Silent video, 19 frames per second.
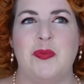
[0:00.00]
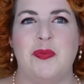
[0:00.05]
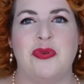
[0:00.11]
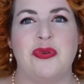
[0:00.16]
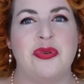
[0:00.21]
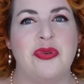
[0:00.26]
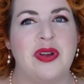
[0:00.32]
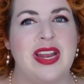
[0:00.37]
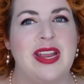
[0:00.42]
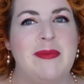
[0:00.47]

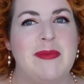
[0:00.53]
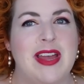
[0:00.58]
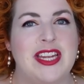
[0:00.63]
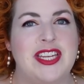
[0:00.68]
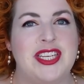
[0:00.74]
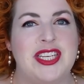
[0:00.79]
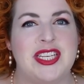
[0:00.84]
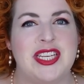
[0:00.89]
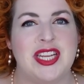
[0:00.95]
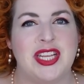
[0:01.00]
pretty
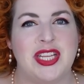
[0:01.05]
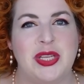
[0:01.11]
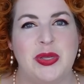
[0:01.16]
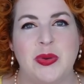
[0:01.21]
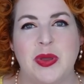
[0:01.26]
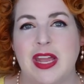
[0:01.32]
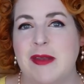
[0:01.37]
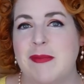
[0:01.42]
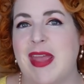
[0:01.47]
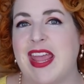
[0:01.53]
much you
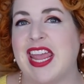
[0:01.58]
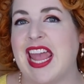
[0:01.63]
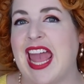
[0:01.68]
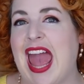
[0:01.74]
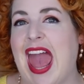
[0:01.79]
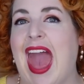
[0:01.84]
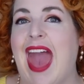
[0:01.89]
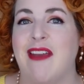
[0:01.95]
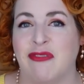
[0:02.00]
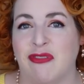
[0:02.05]
can make
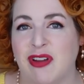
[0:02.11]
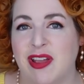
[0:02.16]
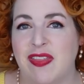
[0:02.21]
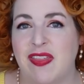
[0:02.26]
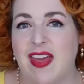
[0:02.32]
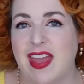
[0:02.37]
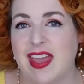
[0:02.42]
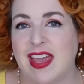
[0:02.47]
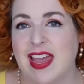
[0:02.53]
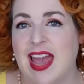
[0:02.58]

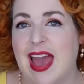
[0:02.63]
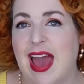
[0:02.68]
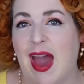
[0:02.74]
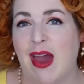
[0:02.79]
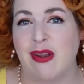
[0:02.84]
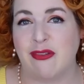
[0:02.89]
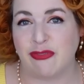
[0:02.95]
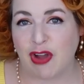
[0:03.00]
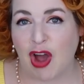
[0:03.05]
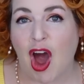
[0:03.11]
everything
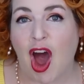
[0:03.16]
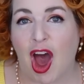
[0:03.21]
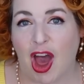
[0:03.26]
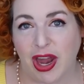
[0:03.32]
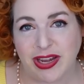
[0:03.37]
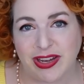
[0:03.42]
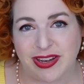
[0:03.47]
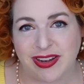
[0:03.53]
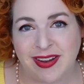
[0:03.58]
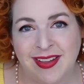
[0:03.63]
out of
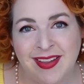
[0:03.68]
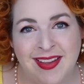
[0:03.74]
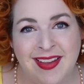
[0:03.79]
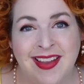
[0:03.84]
cotton.